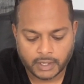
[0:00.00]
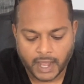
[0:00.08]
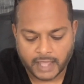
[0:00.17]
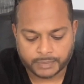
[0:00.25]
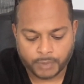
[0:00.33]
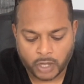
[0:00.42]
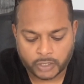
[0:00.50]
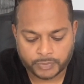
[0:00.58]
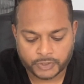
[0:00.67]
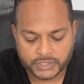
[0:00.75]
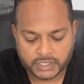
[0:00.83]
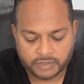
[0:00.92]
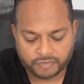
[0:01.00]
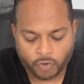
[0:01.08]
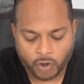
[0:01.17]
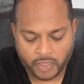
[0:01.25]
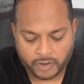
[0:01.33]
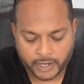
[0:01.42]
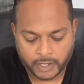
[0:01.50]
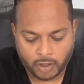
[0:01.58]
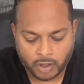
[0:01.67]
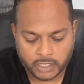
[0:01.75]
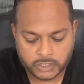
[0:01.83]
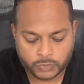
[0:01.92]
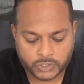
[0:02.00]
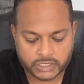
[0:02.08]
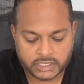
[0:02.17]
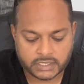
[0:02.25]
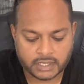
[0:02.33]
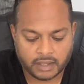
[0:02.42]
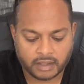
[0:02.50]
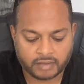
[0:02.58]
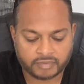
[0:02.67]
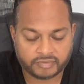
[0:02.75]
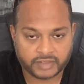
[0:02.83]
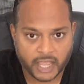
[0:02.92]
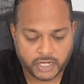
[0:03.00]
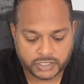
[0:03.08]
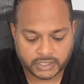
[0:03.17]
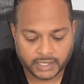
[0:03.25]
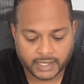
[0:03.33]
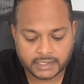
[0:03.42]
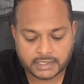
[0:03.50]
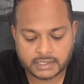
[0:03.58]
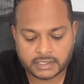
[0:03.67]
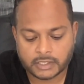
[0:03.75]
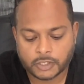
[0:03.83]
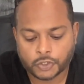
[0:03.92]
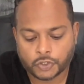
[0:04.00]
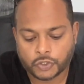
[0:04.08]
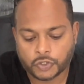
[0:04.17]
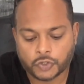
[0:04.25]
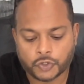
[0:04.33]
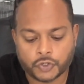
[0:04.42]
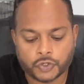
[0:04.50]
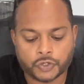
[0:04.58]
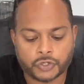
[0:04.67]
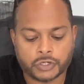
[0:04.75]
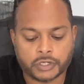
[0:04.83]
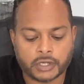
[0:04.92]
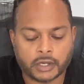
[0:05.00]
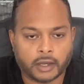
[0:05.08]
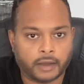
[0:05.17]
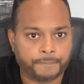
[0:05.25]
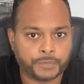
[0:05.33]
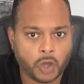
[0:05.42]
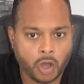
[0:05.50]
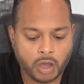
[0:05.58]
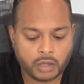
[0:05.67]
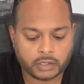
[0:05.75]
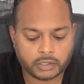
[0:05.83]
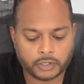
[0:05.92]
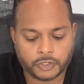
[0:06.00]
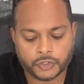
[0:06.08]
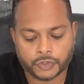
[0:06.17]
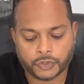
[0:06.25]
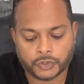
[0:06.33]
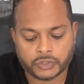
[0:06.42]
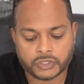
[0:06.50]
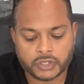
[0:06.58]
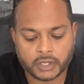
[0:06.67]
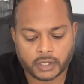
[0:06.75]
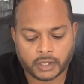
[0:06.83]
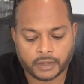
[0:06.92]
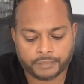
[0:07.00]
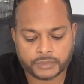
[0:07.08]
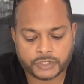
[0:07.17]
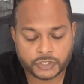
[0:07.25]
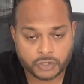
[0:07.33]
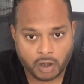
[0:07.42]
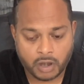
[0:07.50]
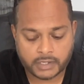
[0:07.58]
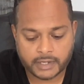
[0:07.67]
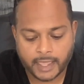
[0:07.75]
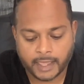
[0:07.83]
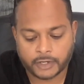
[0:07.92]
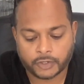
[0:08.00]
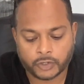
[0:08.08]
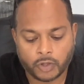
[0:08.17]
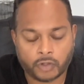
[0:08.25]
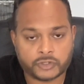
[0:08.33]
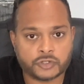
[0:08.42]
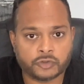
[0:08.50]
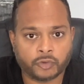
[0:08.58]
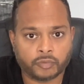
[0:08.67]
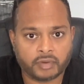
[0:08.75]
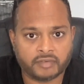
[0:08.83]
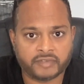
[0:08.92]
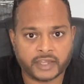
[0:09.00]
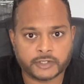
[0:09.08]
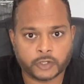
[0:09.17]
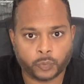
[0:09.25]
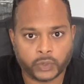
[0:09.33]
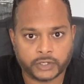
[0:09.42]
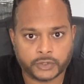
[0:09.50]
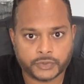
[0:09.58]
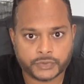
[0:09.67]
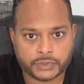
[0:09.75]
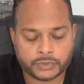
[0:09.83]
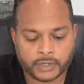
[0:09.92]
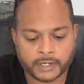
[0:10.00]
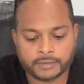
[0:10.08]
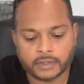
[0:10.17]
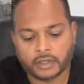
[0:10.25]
At the bottom, you'll see four other icons, which is uh, flash the lights. You could um, honk, you could um, start, and you could also vent your windows, right?